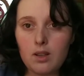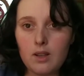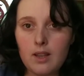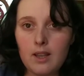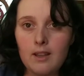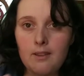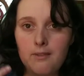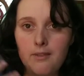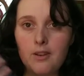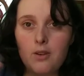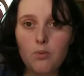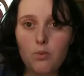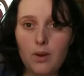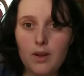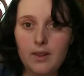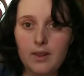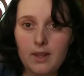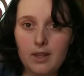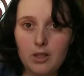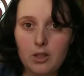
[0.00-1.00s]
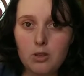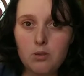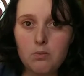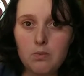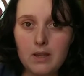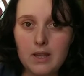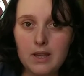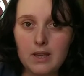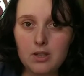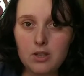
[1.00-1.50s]
if and when they do
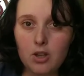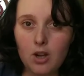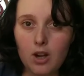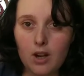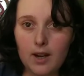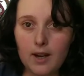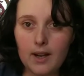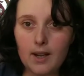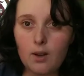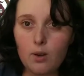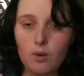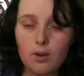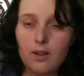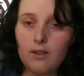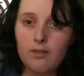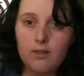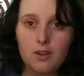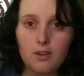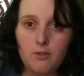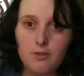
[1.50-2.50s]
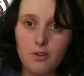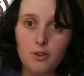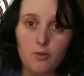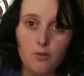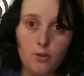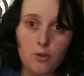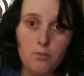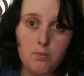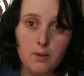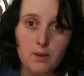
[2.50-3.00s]
begin talking, or even if they're
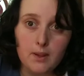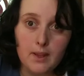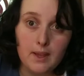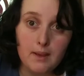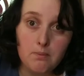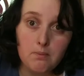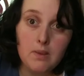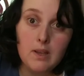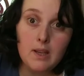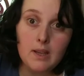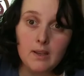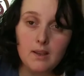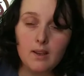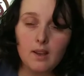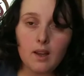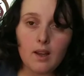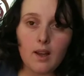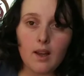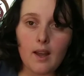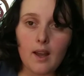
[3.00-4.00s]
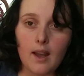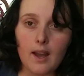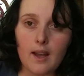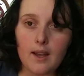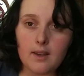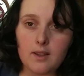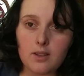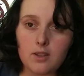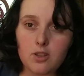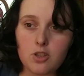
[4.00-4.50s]
verbal like me,
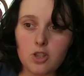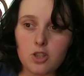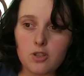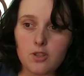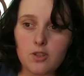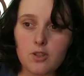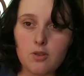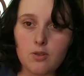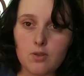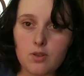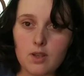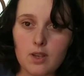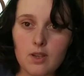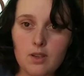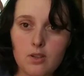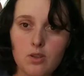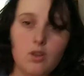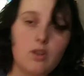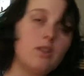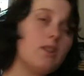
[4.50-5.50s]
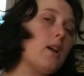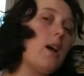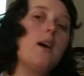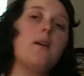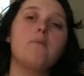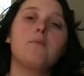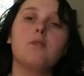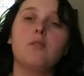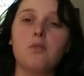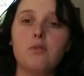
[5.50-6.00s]
and just use it during
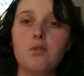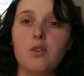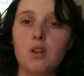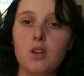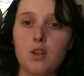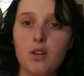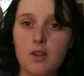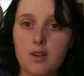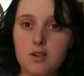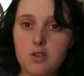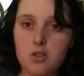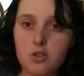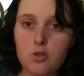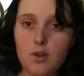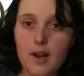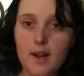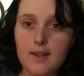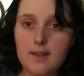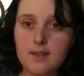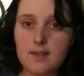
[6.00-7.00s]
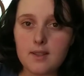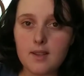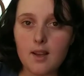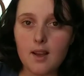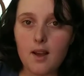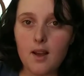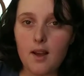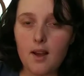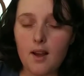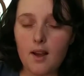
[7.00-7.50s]
times of a lot of stress,
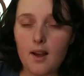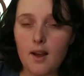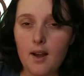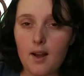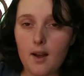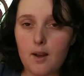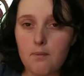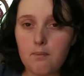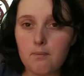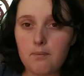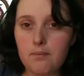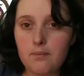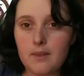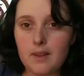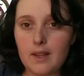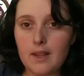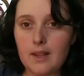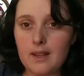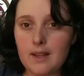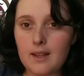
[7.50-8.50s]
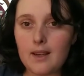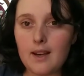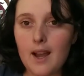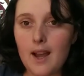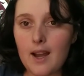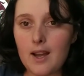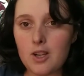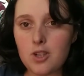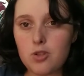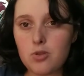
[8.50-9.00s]
it can
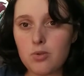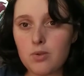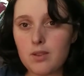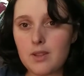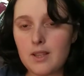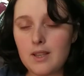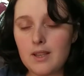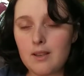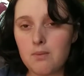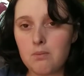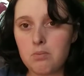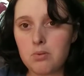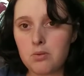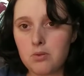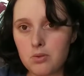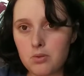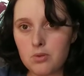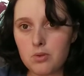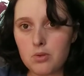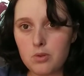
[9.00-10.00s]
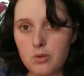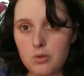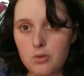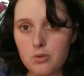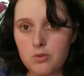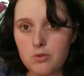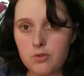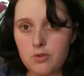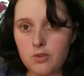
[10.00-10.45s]
actually improve